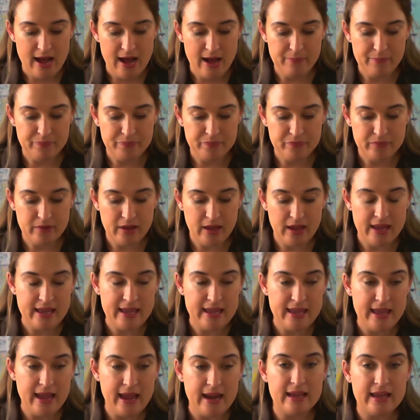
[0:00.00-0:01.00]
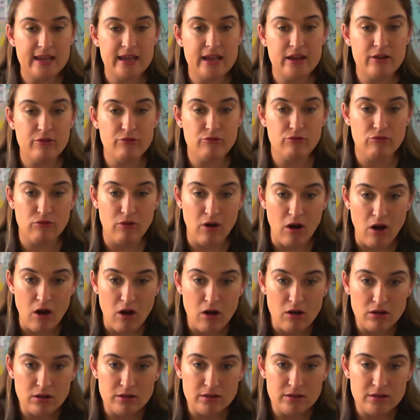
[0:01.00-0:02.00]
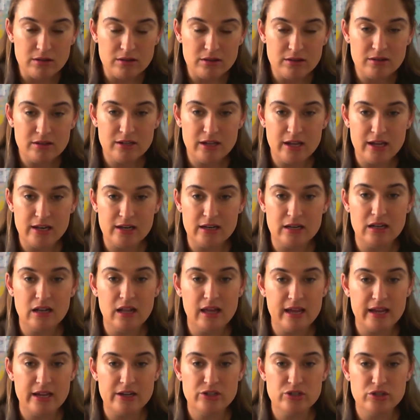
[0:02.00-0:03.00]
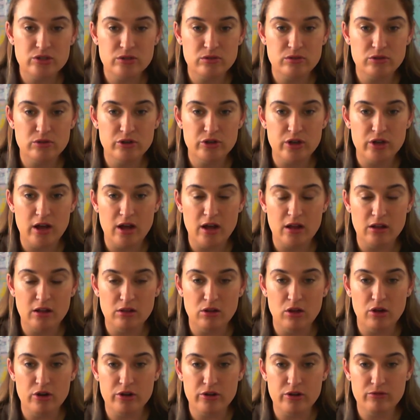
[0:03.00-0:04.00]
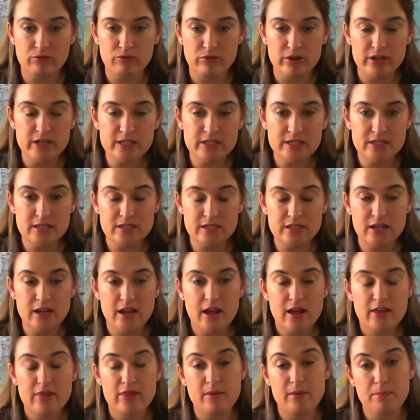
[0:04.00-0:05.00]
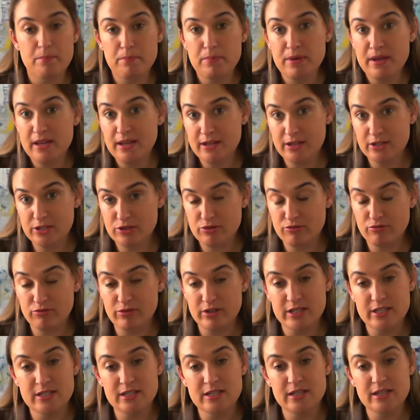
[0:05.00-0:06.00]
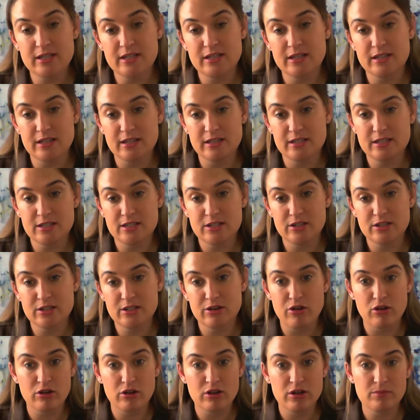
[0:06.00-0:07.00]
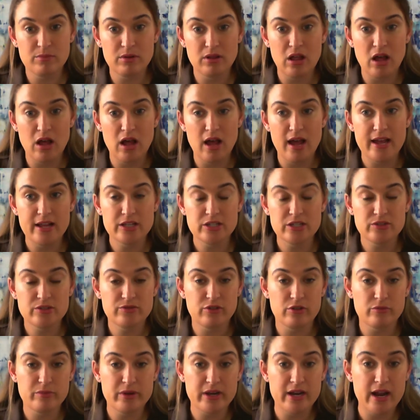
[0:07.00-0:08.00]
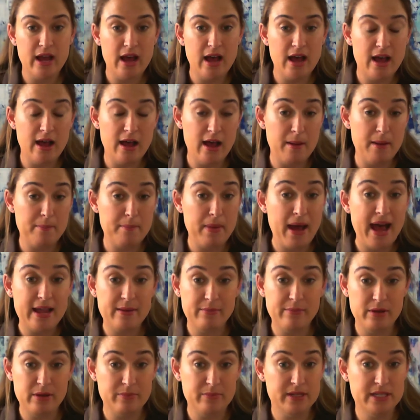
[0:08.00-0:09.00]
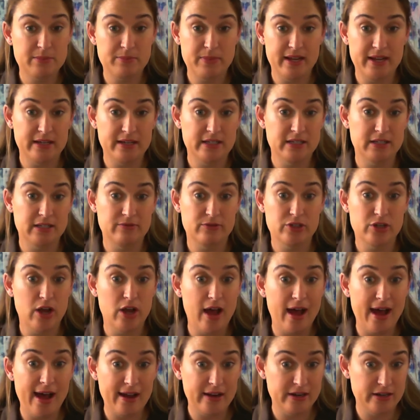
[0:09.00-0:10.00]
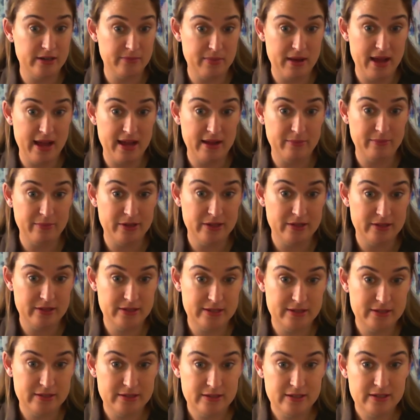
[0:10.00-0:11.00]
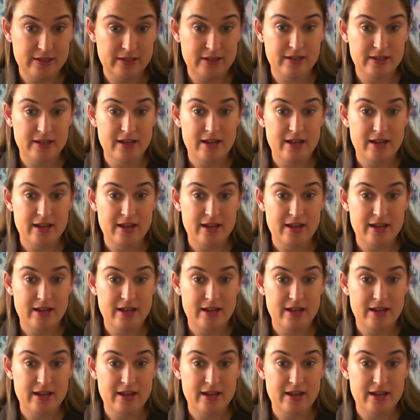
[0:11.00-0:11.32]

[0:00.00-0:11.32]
Getting it wrong can lead to a lot of risk. The biggest risk is non-compliance from a payment perspective, so underpayments.